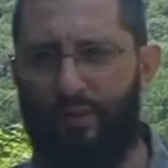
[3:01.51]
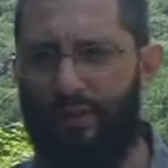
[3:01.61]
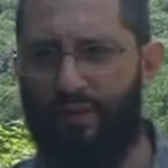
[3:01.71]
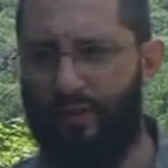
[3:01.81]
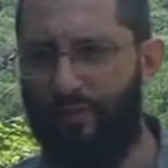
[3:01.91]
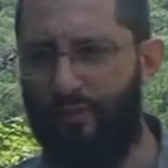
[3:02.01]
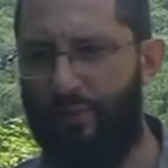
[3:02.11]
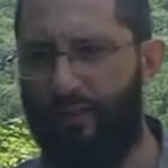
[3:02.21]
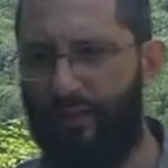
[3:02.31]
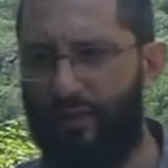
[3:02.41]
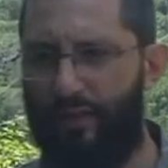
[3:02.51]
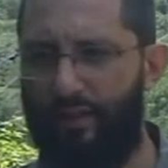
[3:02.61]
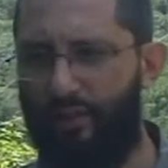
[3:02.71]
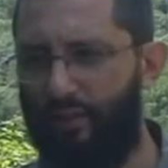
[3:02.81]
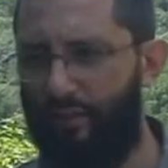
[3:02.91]
But it's not going to be like,
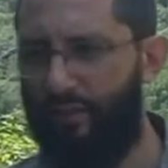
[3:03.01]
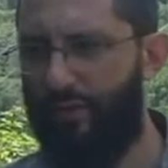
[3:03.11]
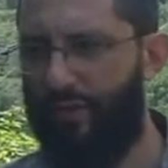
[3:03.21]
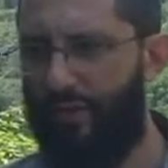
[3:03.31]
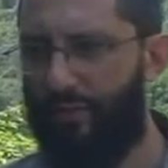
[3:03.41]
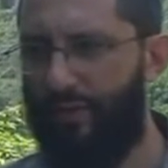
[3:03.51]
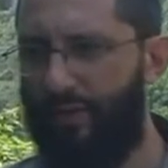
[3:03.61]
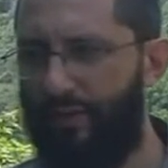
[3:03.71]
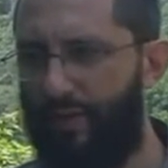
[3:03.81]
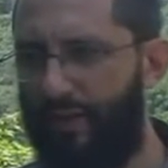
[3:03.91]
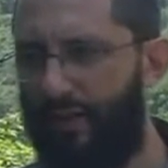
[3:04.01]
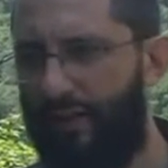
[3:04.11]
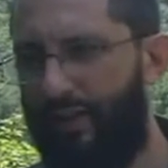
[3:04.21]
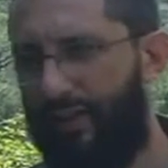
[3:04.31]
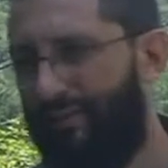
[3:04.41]
you know, the Lord's going to get up there and say,
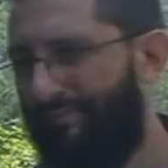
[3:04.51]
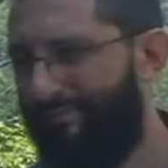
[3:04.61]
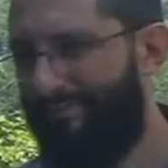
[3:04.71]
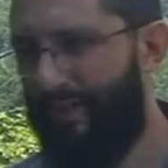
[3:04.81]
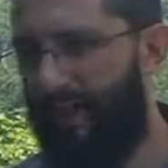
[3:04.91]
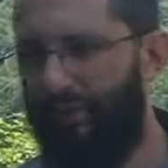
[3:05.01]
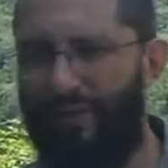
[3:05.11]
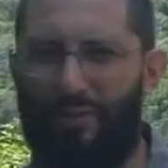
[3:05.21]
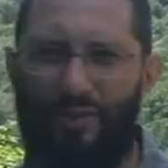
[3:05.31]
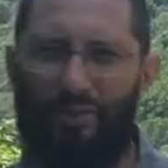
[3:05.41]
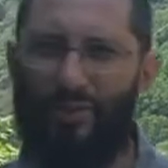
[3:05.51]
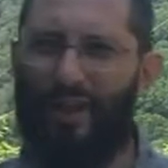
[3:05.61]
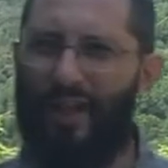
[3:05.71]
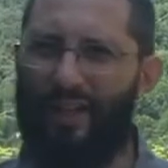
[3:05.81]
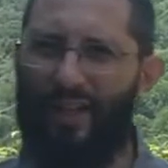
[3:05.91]
I really wish you
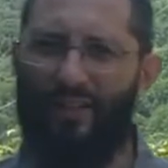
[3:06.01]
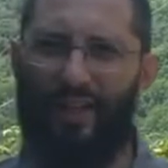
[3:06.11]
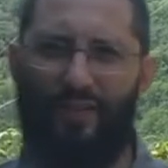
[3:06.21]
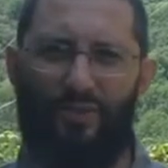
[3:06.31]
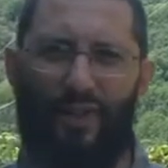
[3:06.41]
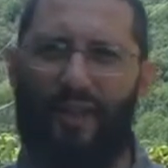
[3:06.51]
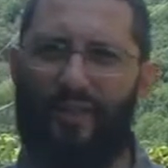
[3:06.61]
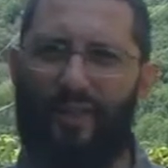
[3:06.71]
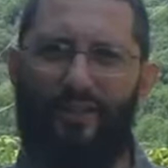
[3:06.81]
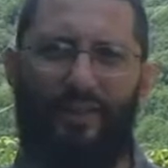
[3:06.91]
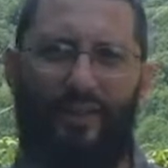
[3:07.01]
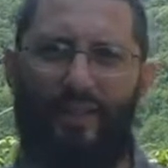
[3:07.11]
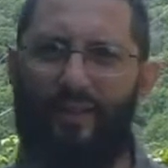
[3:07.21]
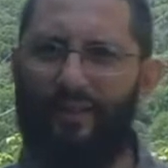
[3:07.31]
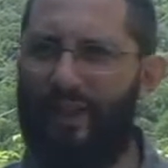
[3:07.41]
wouldn't have handed out that tract that
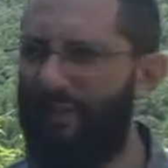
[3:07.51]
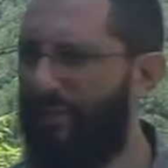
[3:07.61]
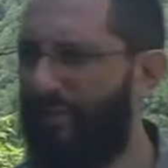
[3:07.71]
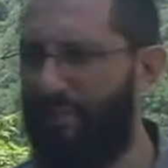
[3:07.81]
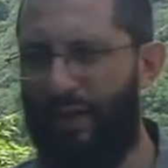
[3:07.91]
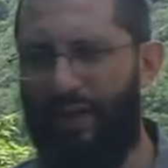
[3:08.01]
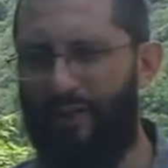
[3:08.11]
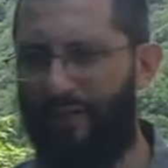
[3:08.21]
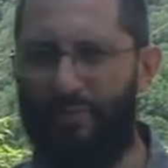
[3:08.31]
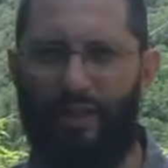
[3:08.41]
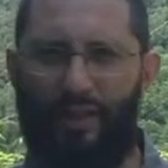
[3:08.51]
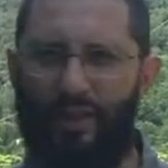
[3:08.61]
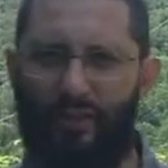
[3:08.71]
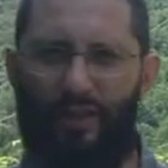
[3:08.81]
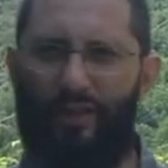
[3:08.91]
day. That really bothered me.